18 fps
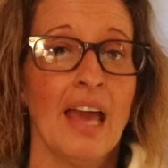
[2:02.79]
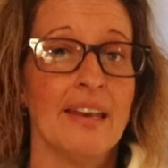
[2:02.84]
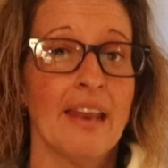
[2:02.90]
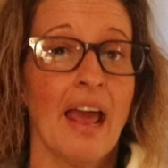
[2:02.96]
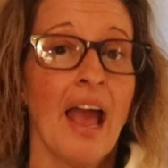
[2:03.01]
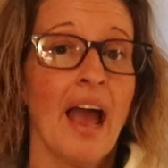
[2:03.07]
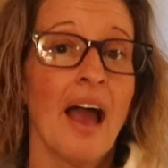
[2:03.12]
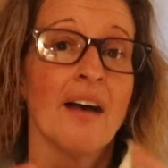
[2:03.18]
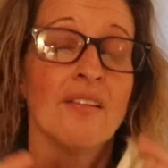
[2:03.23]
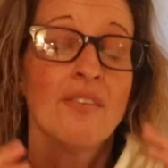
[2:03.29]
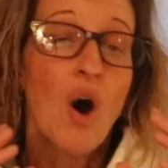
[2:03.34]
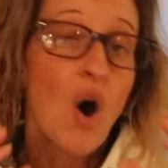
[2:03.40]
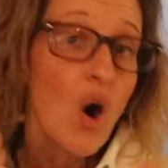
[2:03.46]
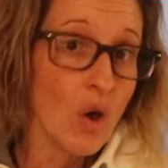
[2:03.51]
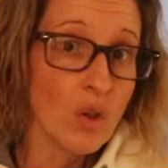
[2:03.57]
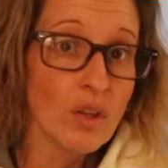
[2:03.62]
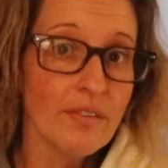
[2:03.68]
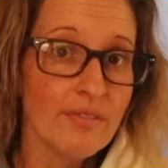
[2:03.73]
and to have
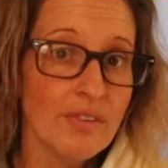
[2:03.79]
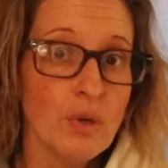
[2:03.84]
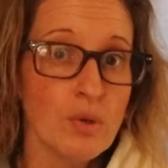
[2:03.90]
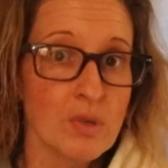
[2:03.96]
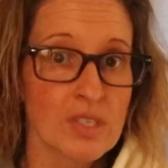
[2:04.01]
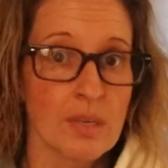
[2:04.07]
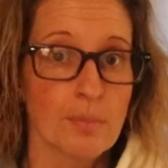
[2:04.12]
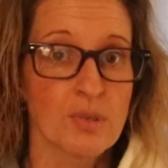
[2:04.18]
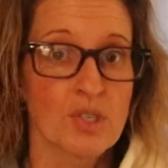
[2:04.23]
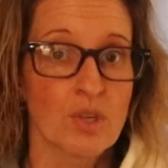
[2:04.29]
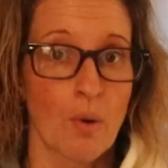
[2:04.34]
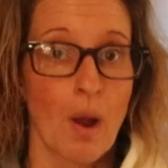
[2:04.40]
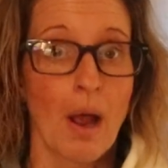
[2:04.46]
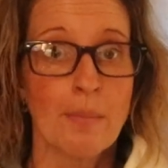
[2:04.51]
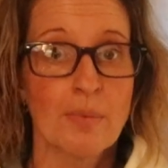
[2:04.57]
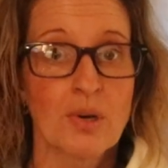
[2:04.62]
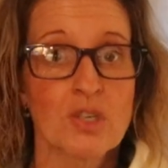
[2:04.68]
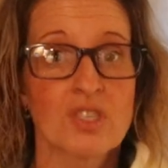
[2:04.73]
all of you
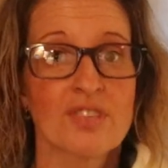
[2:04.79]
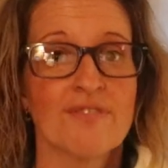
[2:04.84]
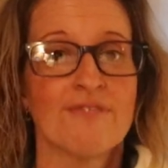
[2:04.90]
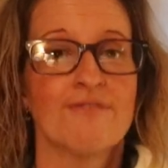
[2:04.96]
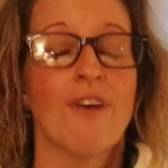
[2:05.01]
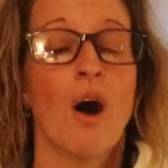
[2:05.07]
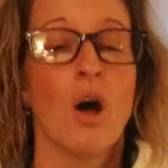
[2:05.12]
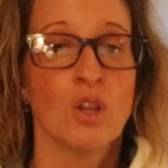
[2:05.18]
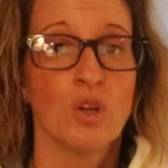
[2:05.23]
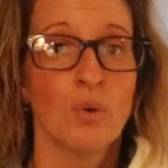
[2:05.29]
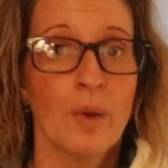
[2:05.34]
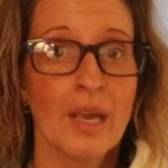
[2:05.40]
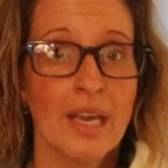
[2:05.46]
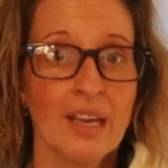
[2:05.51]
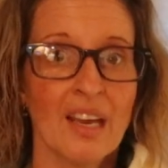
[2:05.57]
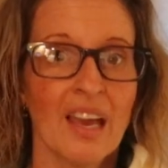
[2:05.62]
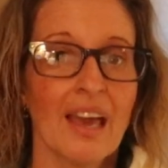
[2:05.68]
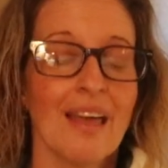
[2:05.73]
subscribers
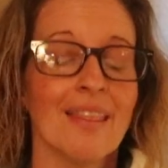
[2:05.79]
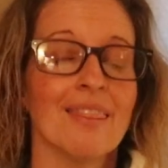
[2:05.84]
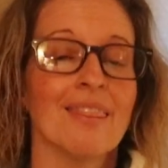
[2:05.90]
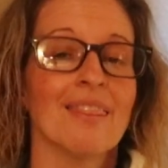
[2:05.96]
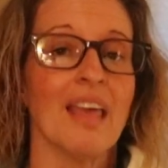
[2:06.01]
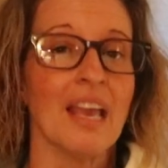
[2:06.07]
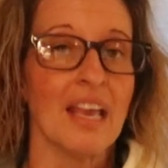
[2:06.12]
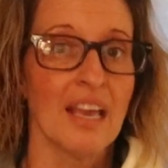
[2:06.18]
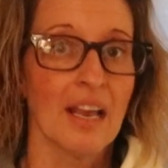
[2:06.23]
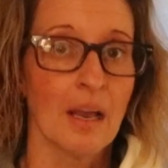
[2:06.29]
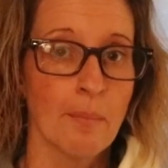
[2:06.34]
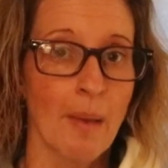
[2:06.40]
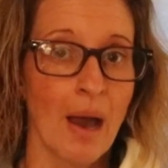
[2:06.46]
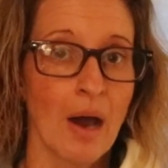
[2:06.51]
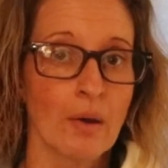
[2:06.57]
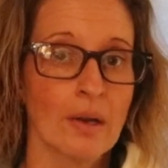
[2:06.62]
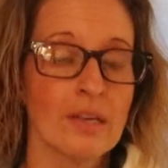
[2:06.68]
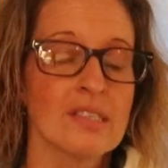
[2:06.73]
following and thinking
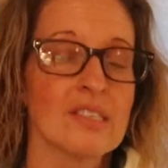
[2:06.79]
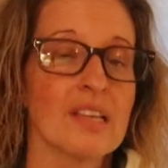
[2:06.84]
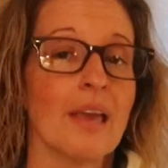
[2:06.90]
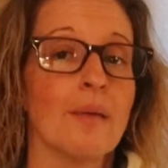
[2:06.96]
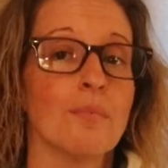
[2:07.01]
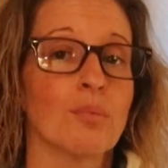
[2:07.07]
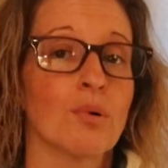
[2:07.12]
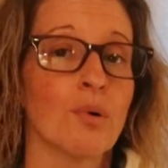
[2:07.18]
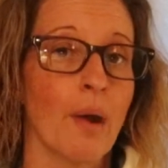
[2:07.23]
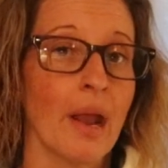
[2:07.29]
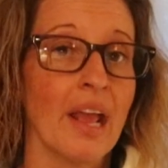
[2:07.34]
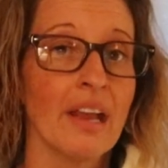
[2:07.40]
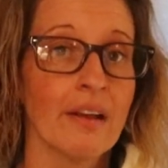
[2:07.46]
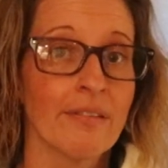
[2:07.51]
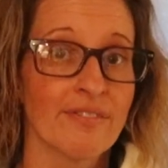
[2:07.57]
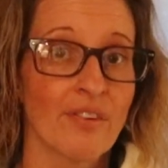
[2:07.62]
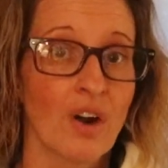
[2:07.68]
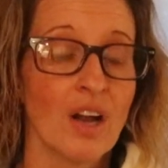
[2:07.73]
about us and
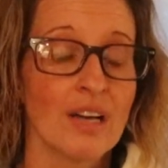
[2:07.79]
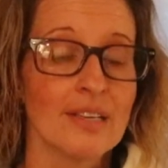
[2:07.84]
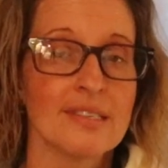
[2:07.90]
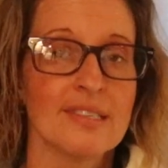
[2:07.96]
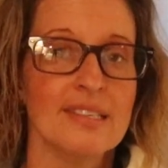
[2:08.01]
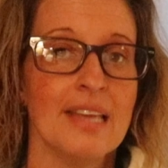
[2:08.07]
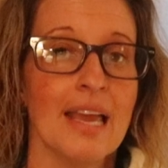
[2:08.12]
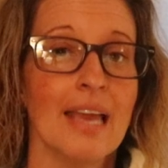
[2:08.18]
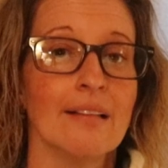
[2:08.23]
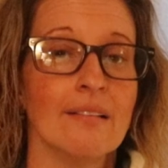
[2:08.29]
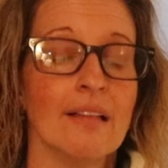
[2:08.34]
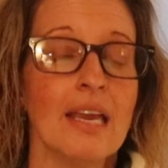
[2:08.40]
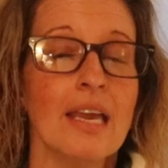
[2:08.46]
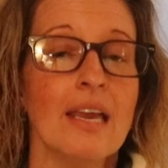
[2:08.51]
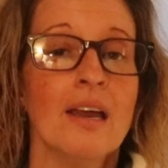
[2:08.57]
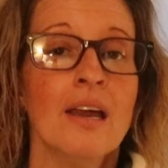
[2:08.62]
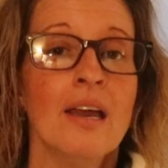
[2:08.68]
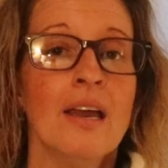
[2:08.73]
praying for us
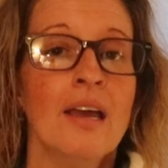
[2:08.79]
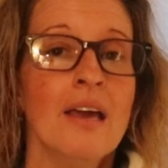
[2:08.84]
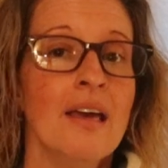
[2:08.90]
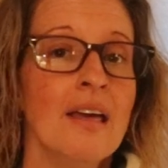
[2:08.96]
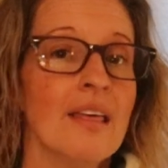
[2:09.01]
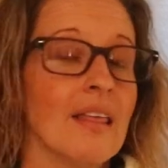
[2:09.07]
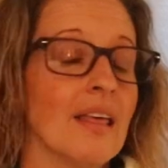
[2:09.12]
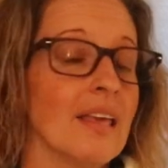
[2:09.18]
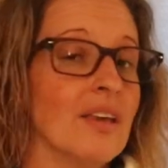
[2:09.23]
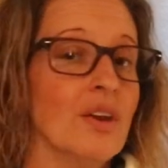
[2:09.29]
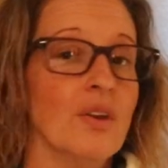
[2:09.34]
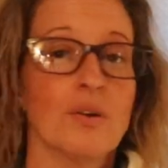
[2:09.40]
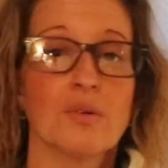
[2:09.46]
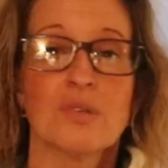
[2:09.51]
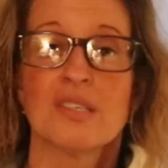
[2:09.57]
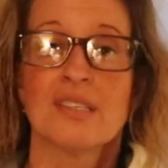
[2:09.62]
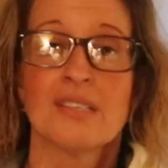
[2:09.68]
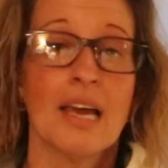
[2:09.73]
daily, you
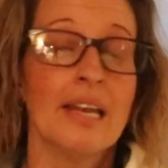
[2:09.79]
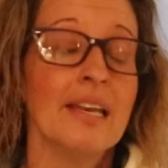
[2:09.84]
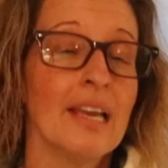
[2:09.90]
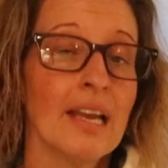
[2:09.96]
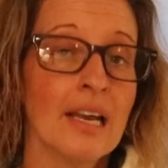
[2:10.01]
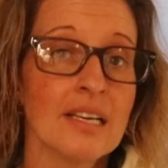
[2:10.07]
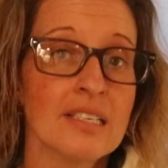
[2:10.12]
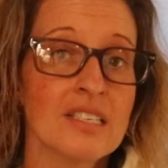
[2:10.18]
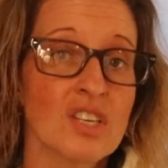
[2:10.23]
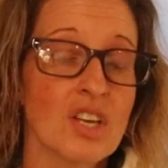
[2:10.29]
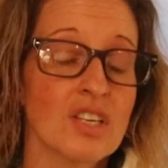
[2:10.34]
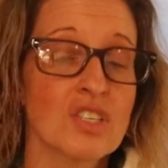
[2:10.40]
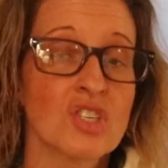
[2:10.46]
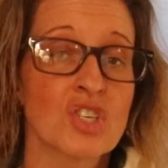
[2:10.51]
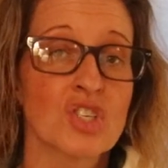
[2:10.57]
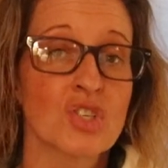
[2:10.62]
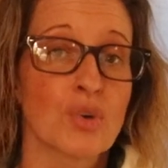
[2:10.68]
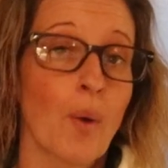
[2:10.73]
know, sending us
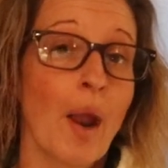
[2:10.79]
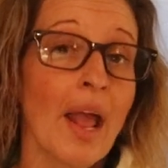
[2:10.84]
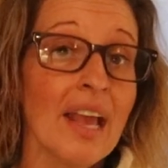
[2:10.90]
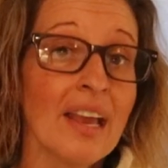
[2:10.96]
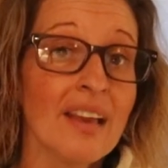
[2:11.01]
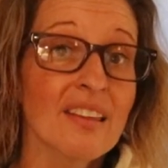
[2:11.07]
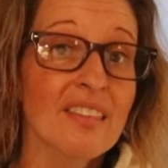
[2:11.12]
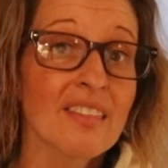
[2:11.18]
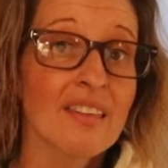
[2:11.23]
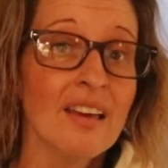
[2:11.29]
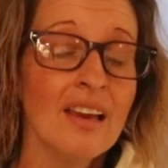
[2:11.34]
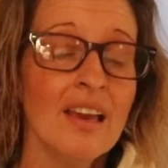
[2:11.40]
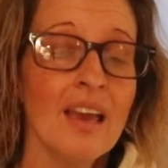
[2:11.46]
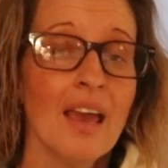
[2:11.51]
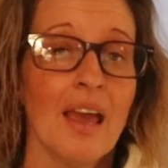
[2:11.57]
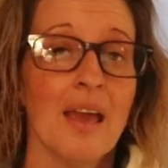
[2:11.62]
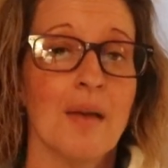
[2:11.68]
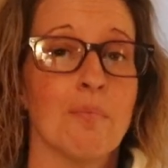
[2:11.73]
strength
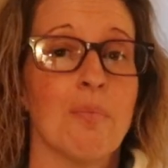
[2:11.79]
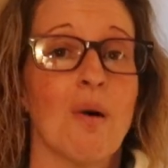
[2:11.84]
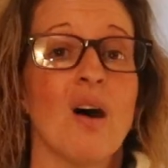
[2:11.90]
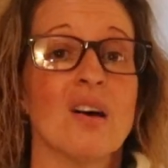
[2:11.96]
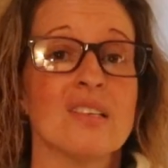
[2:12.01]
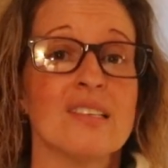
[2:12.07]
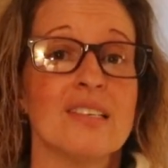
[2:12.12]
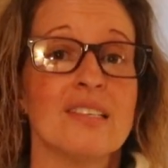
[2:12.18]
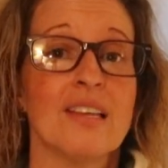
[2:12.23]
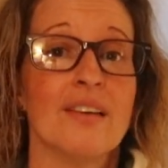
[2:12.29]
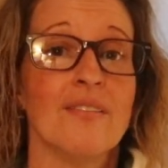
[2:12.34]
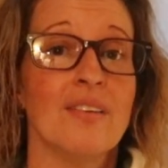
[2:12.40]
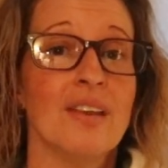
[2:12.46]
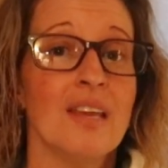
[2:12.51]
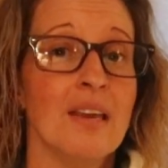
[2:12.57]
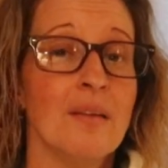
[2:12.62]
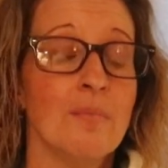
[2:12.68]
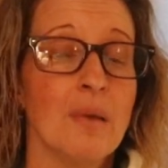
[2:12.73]
and
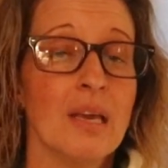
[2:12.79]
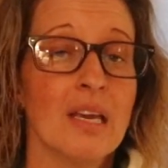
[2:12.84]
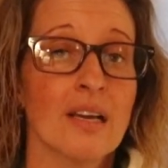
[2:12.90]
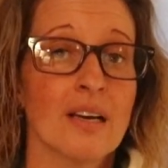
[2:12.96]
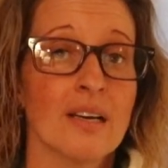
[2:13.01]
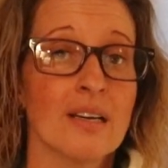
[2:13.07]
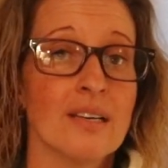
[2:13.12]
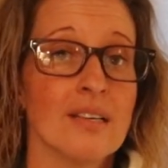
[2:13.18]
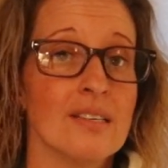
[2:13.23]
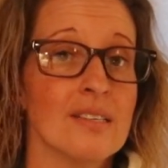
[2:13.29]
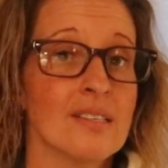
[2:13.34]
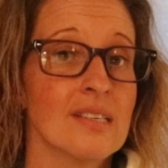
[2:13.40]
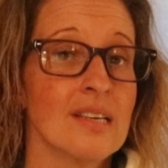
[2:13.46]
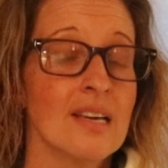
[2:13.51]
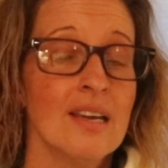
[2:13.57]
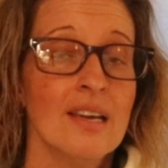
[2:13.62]
positivity, because